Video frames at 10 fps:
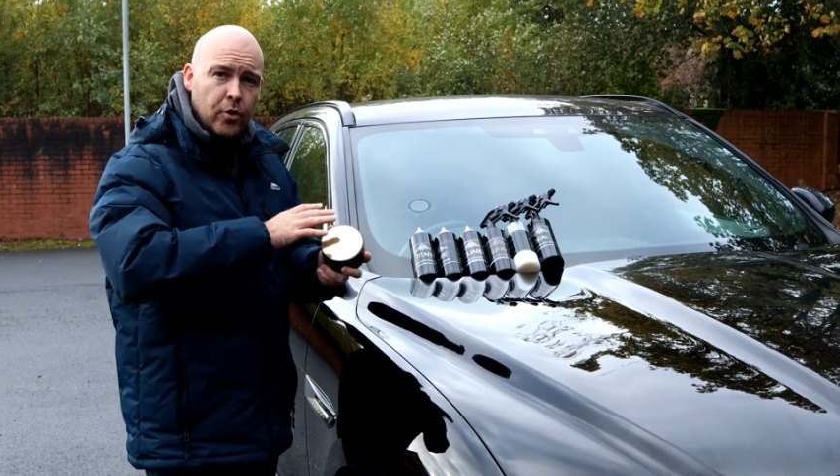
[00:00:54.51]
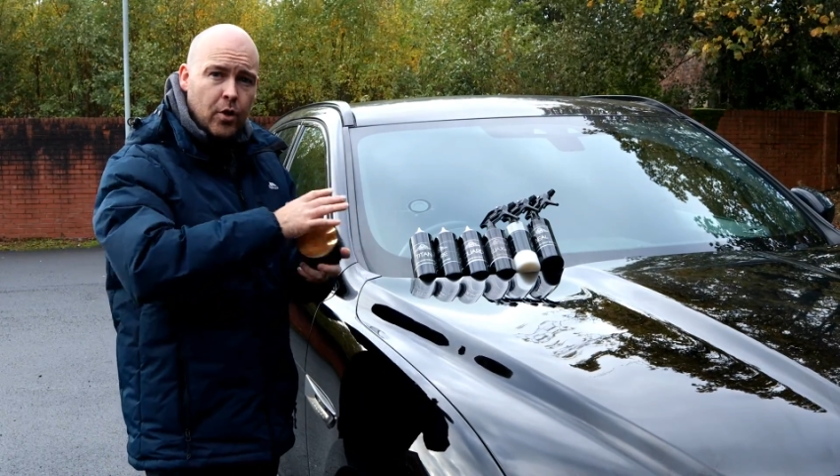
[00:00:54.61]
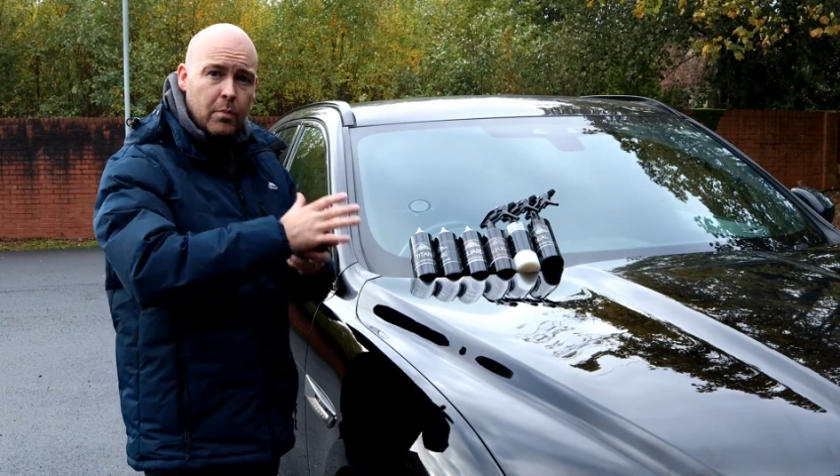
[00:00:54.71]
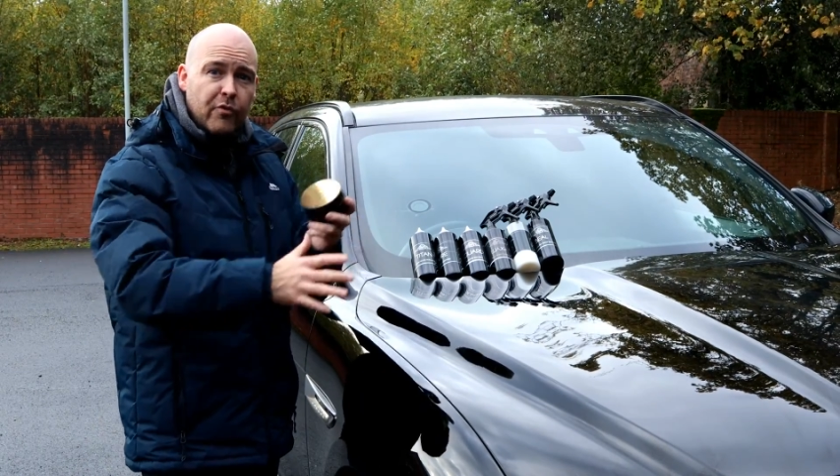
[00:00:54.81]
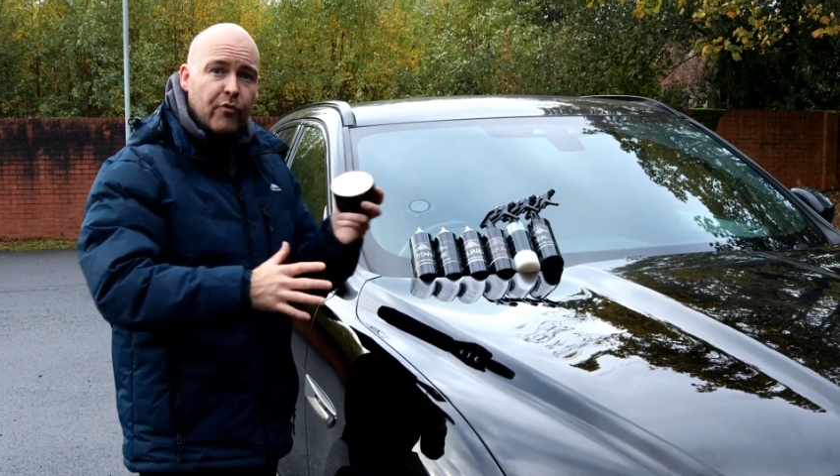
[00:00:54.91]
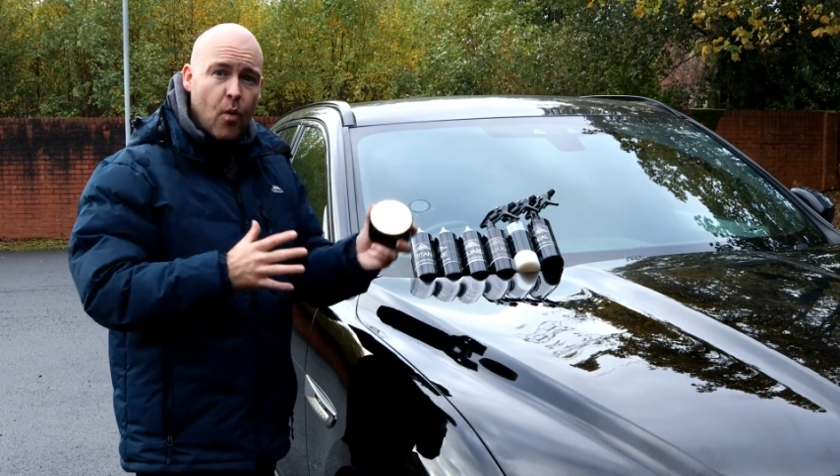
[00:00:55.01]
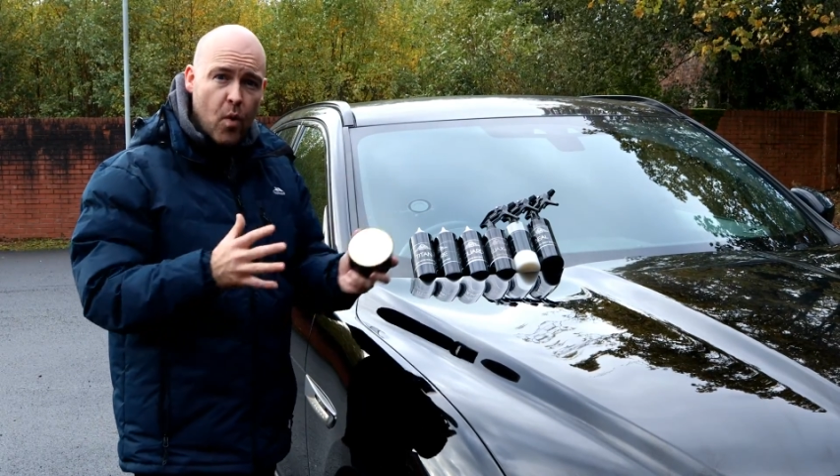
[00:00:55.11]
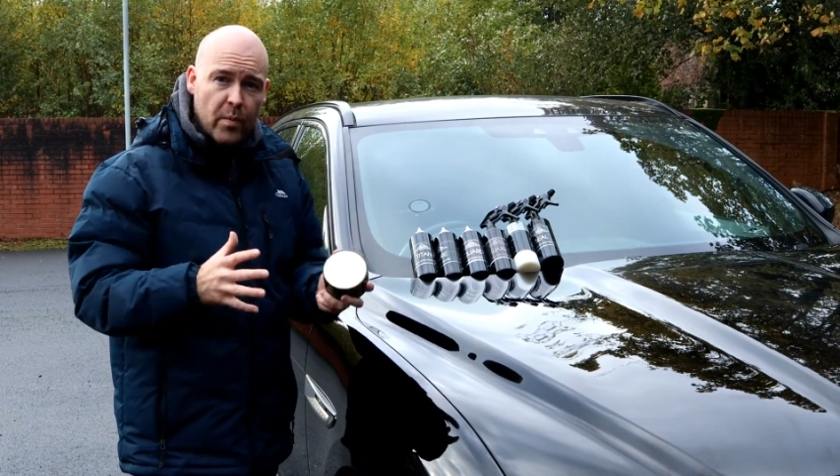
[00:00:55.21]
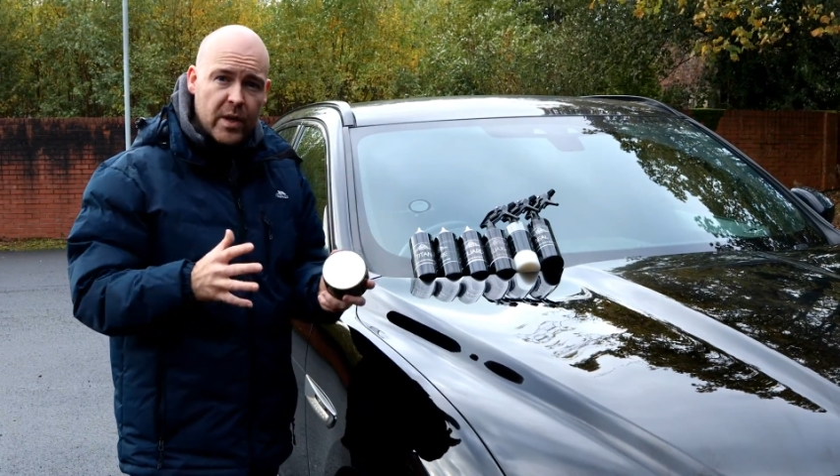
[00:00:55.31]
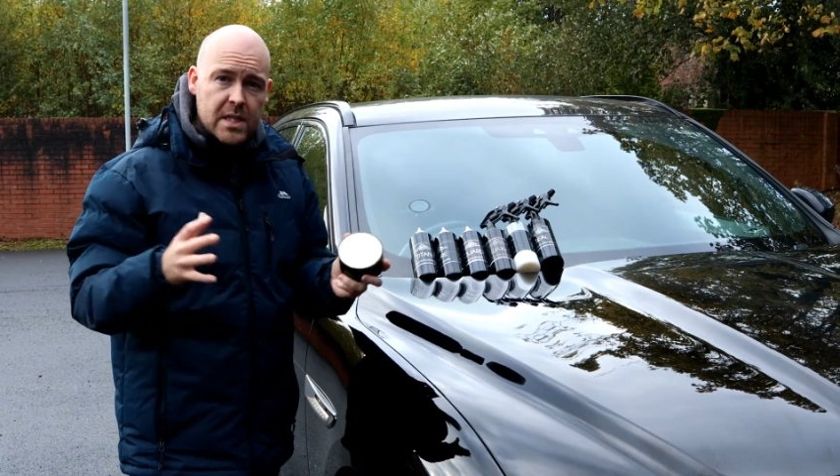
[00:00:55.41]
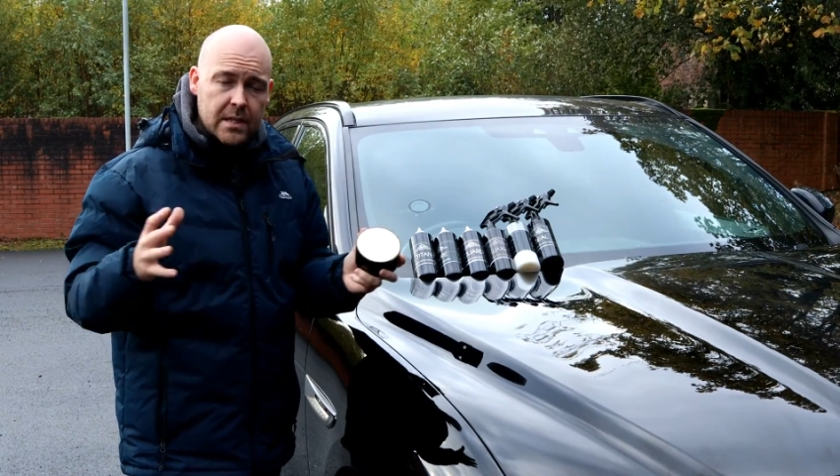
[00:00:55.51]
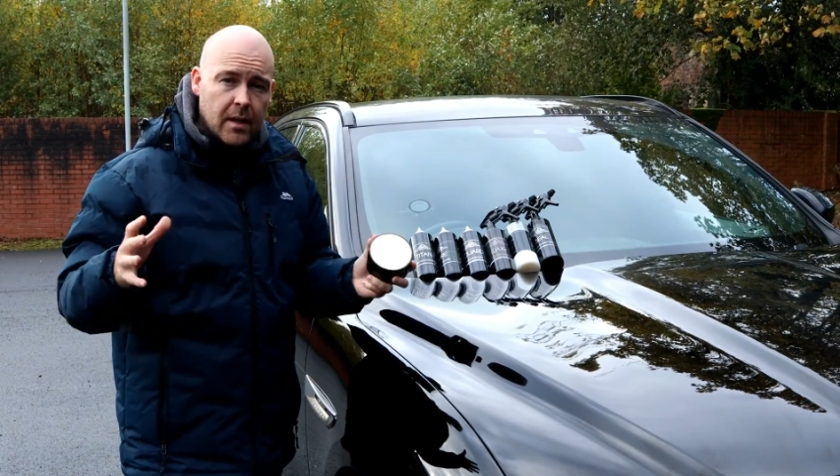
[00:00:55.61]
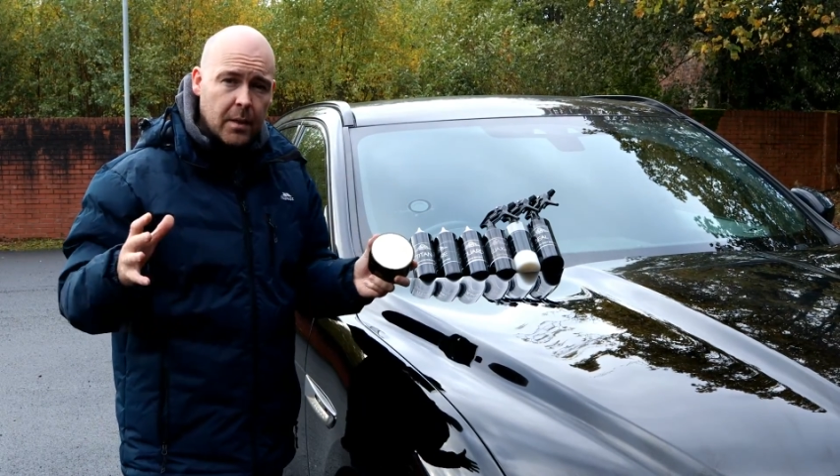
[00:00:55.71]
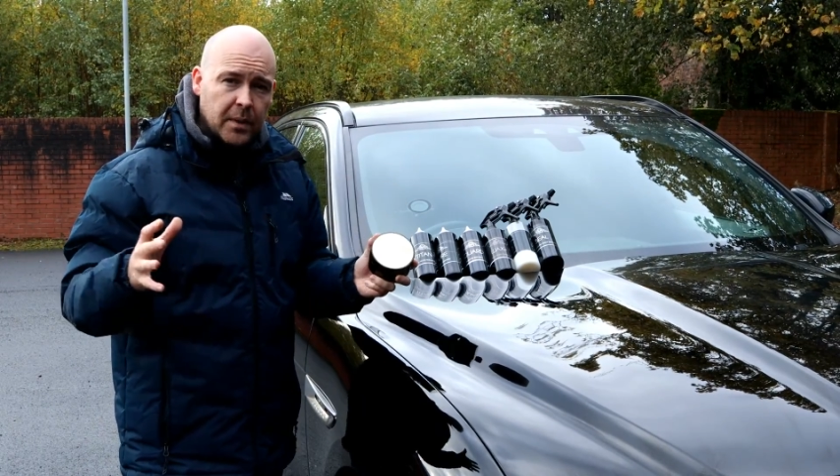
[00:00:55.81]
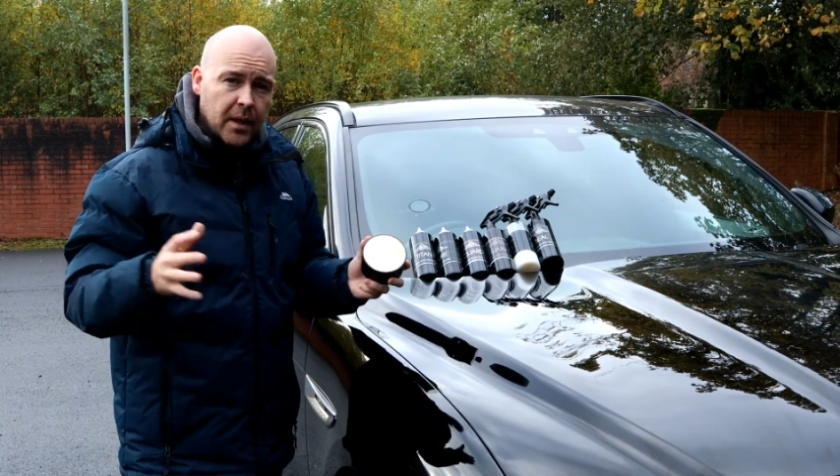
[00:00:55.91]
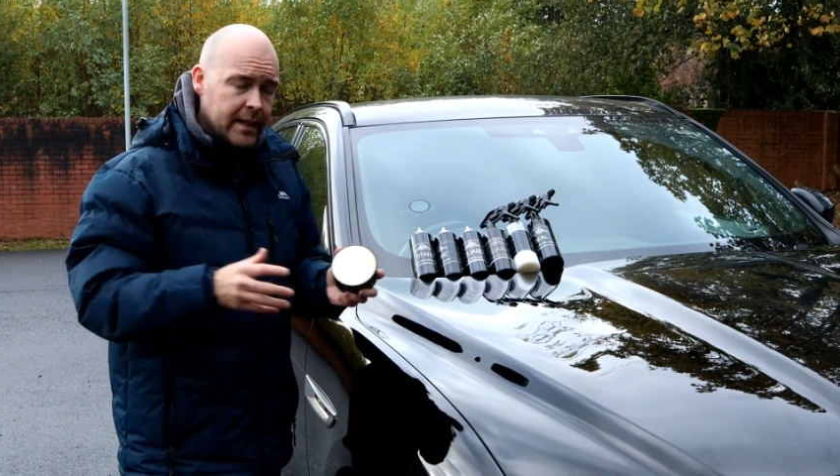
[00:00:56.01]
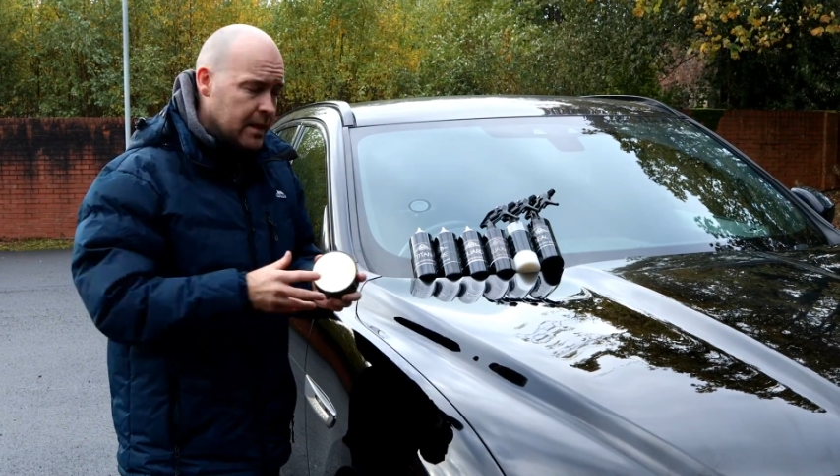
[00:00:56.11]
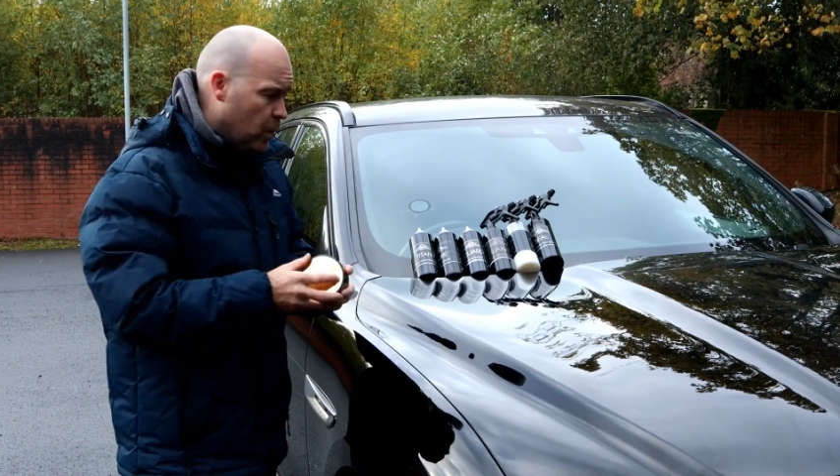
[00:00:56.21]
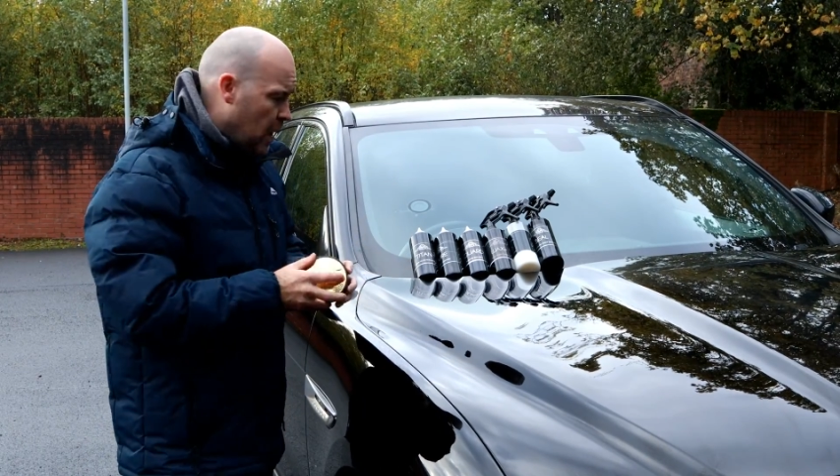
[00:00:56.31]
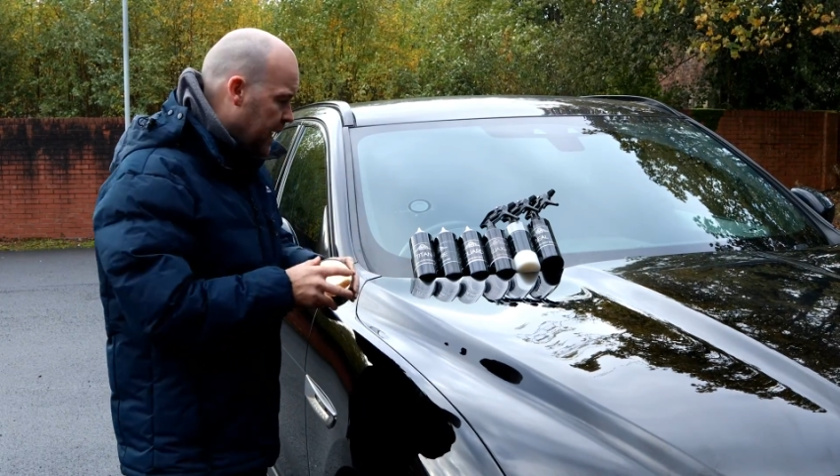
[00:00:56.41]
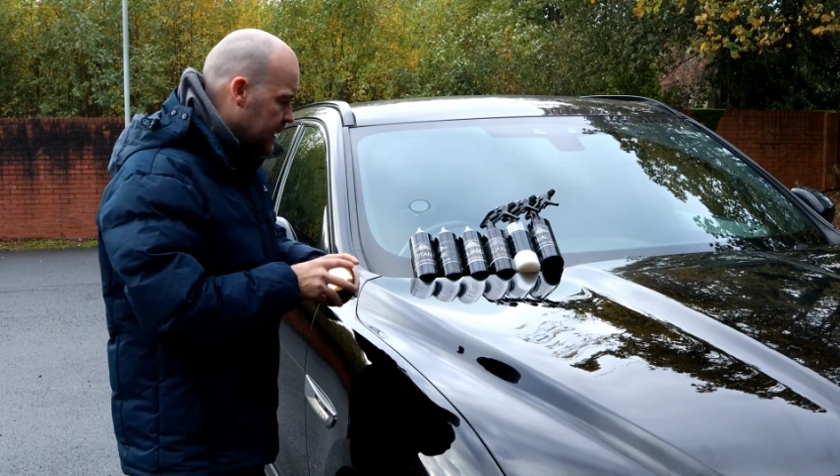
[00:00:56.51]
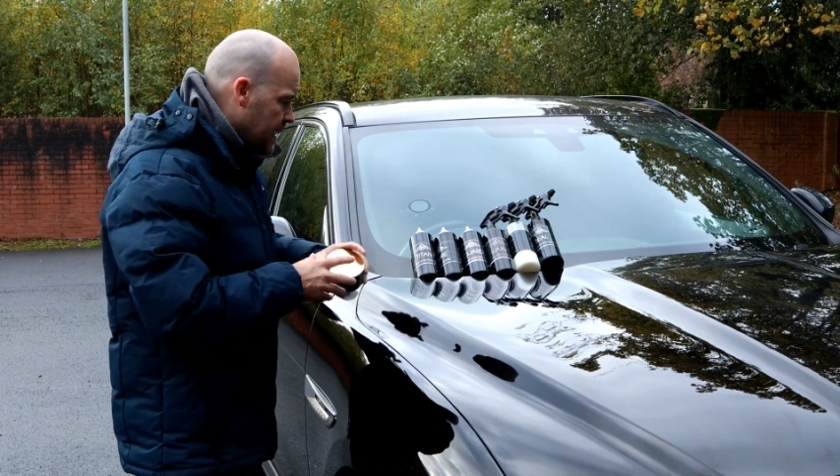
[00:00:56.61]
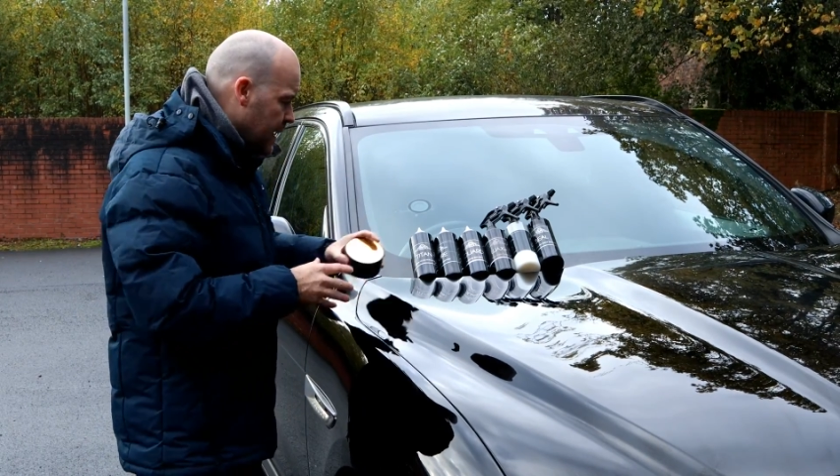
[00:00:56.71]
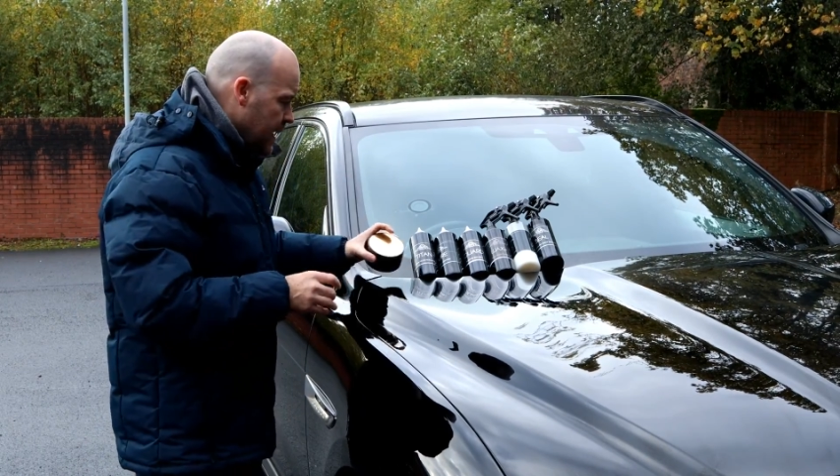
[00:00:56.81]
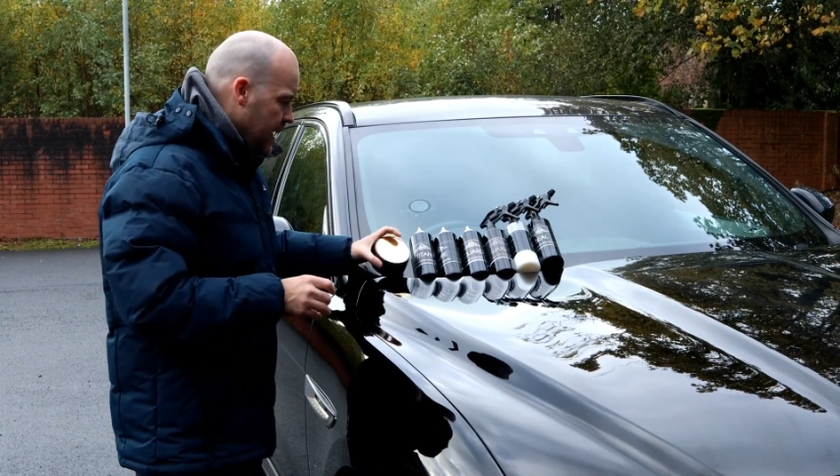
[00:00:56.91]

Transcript: do before we start applying the wax,